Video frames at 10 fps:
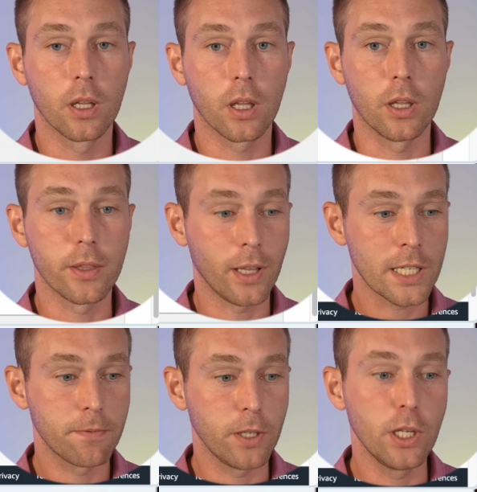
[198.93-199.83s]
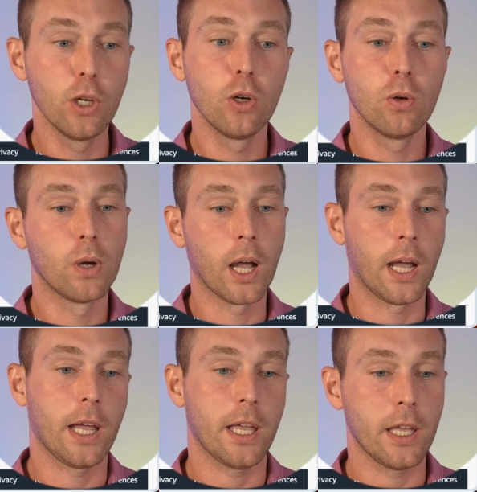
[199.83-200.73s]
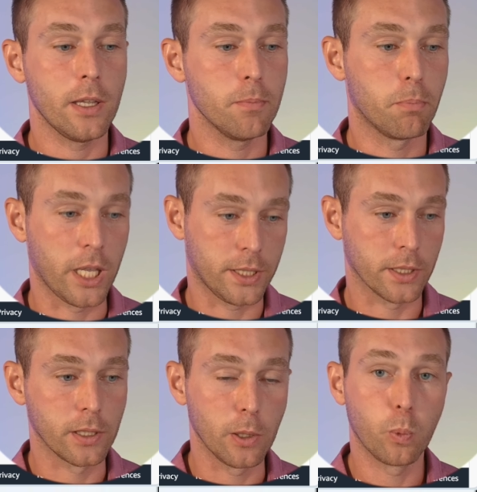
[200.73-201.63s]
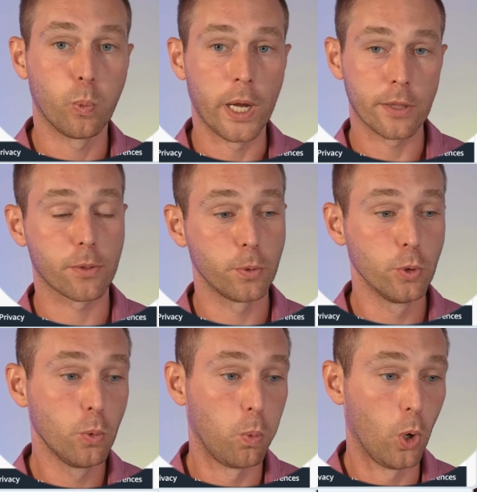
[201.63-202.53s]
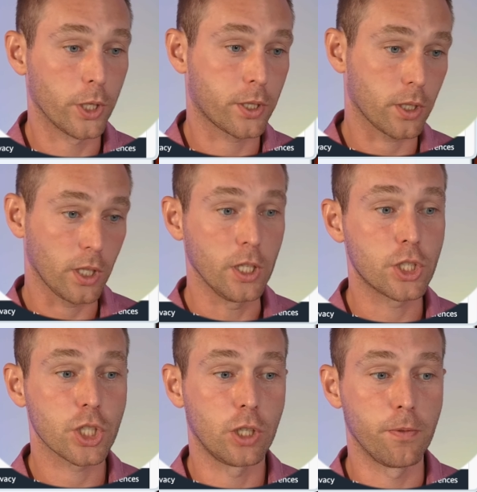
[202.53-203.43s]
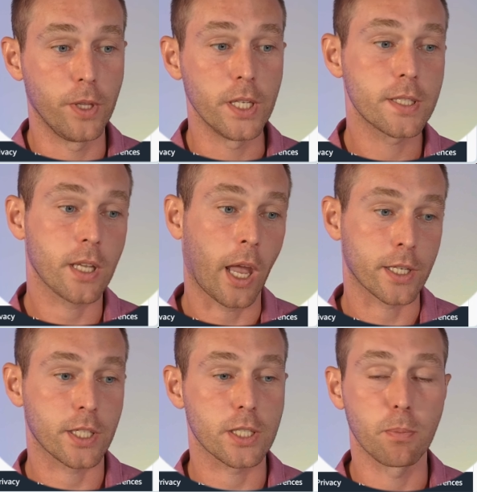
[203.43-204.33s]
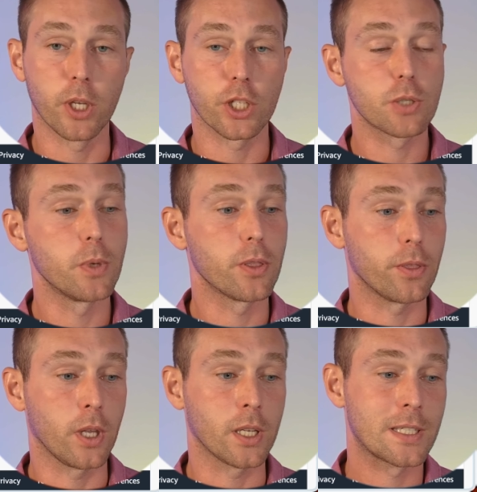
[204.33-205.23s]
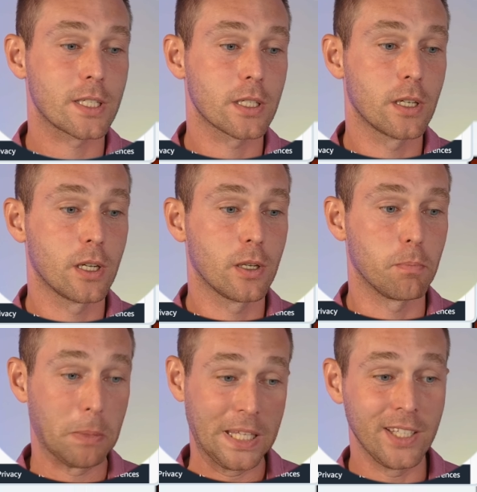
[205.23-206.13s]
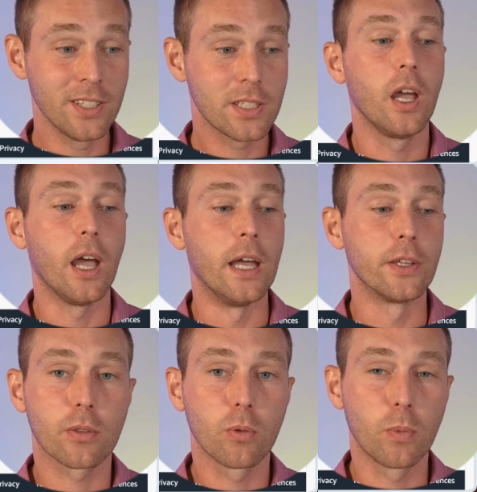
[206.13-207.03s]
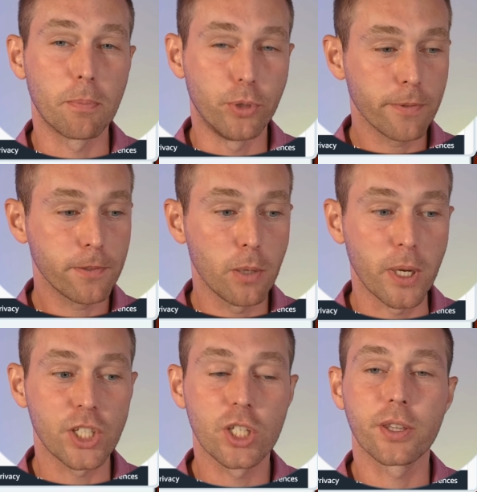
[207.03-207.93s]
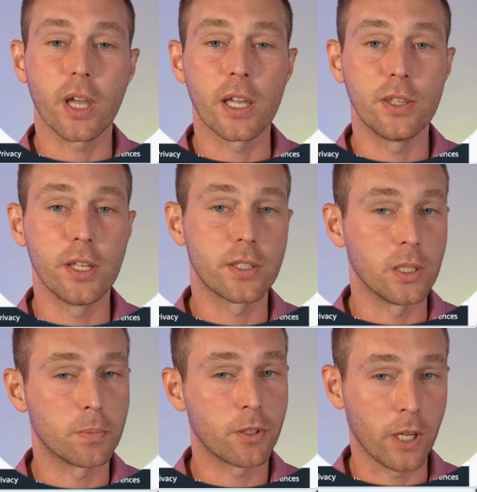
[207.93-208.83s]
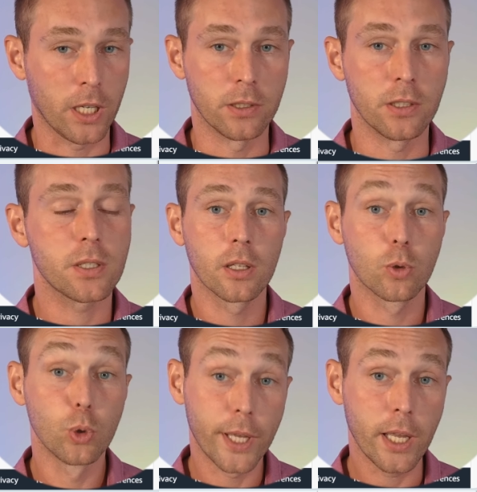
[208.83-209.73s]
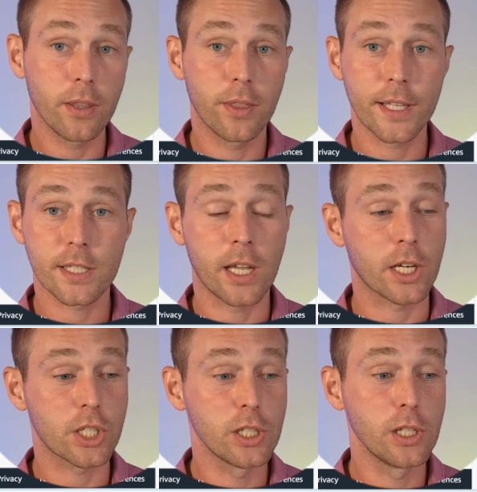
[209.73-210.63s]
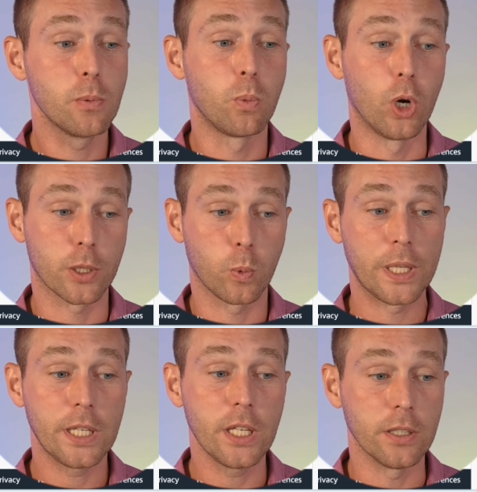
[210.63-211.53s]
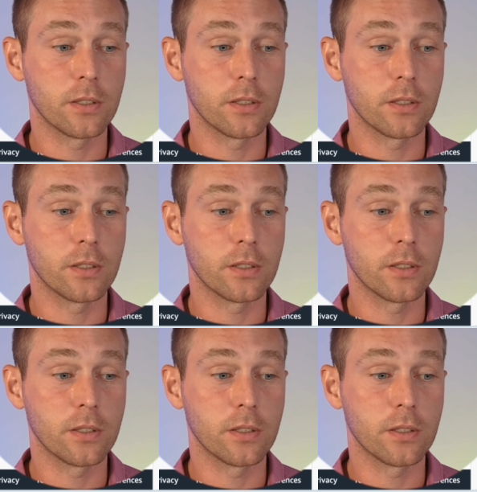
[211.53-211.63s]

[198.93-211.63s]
In the last video, I basically went through what each of these access management things means, and we briefly mentioned identity providers. Today, that's actually what we need.